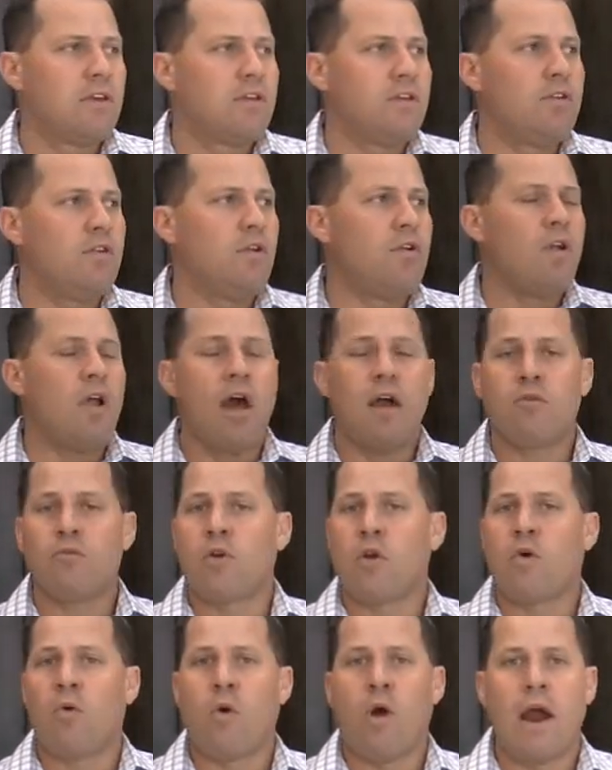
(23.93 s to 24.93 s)
You're not
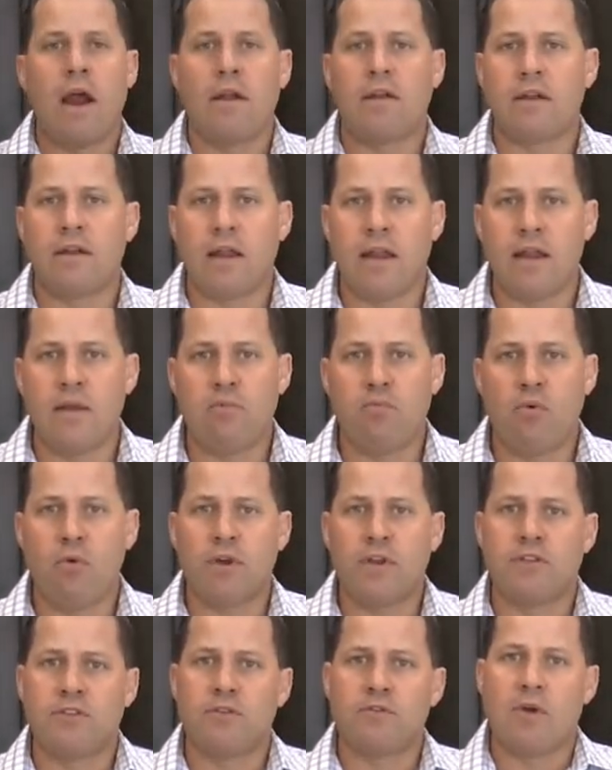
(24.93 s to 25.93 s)
required at any
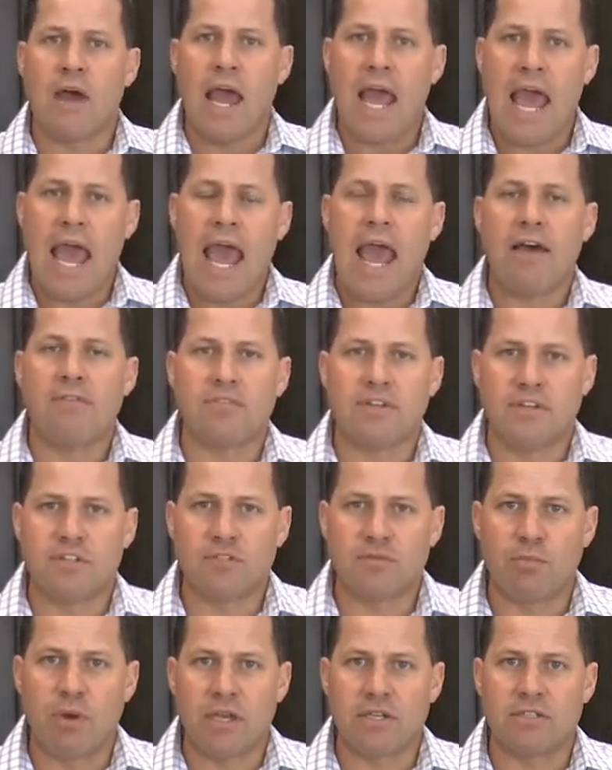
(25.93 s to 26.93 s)
point to have an
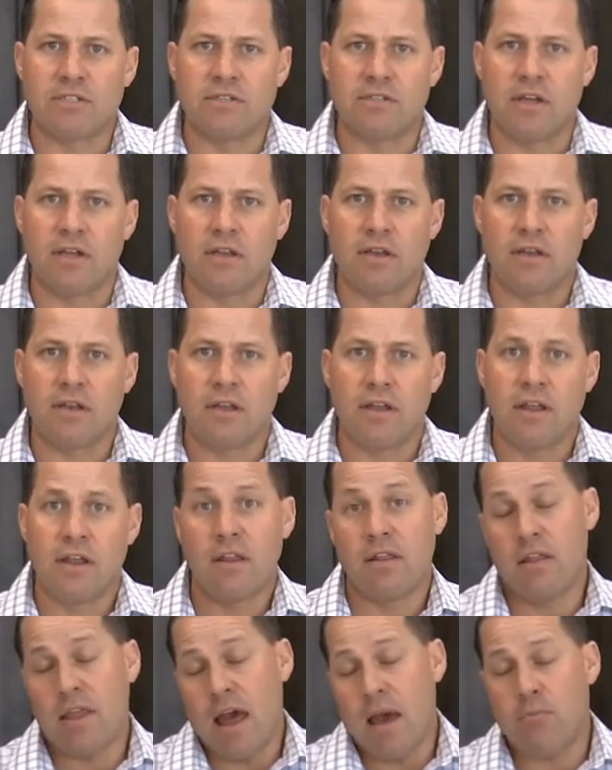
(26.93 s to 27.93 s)
inspection done.
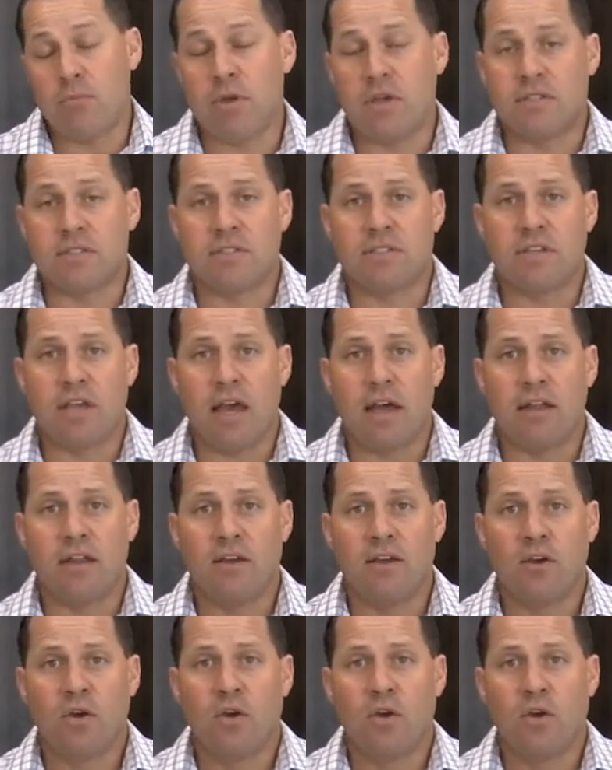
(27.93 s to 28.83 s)
That being said,